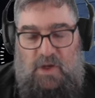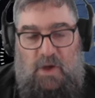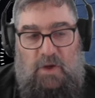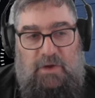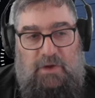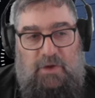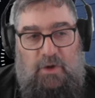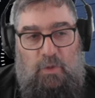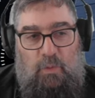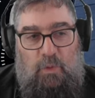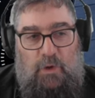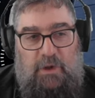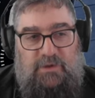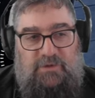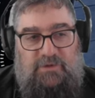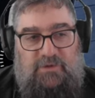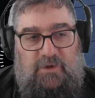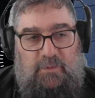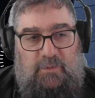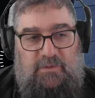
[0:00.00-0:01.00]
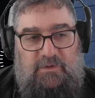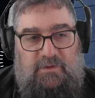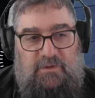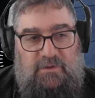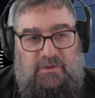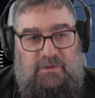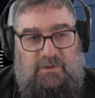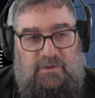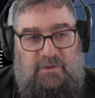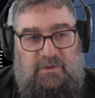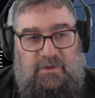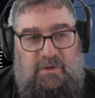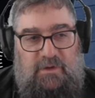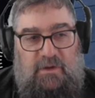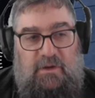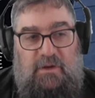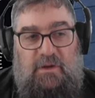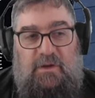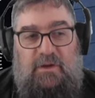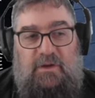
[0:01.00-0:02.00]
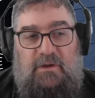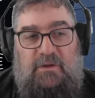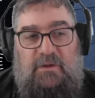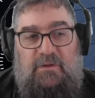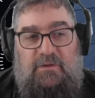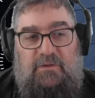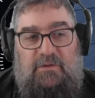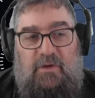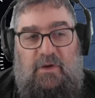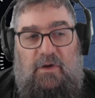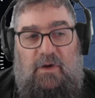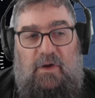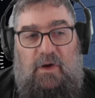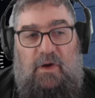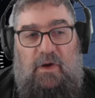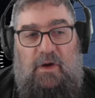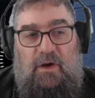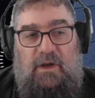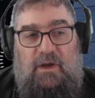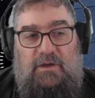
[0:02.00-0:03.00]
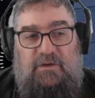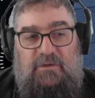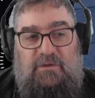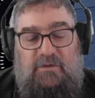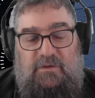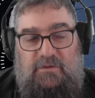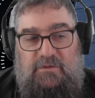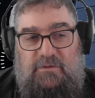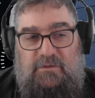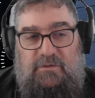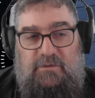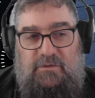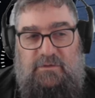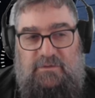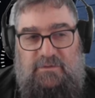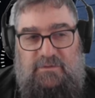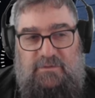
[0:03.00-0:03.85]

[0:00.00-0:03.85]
Oh, you know why it stopped? Because I didn't